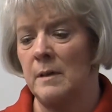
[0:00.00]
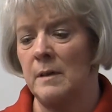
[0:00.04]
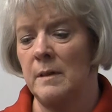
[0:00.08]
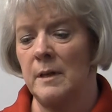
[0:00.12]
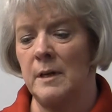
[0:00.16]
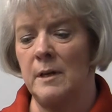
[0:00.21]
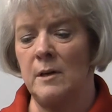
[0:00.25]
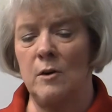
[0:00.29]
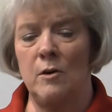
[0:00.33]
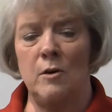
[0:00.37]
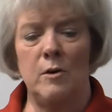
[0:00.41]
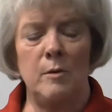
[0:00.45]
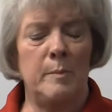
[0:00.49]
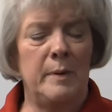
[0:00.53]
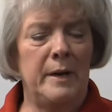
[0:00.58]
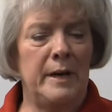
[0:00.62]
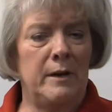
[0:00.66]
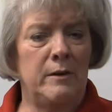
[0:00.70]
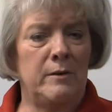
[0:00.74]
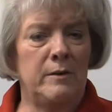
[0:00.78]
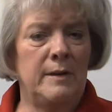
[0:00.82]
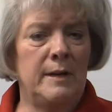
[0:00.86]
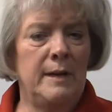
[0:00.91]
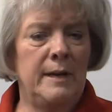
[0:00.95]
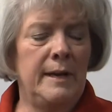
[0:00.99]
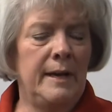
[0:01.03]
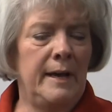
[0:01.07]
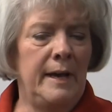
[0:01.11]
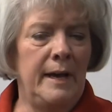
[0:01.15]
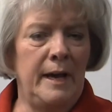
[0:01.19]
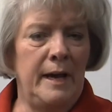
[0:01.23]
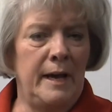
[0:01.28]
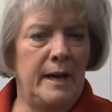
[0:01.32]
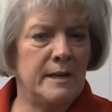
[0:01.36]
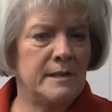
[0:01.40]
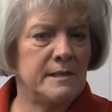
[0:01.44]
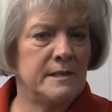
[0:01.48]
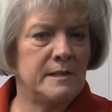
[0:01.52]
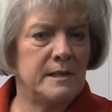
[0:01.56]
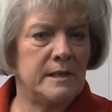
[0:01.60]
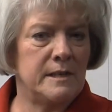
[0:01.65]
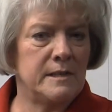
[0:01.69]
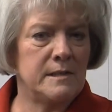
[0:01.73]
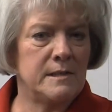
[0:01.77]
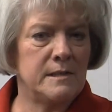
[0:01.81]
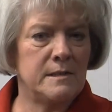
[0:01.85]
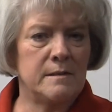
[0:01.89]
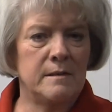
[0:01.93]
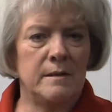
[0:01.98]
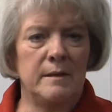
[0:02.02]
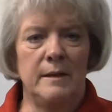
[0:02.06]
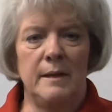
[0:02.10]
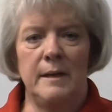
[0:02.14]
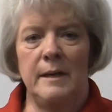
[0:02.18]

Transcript: they know about assets,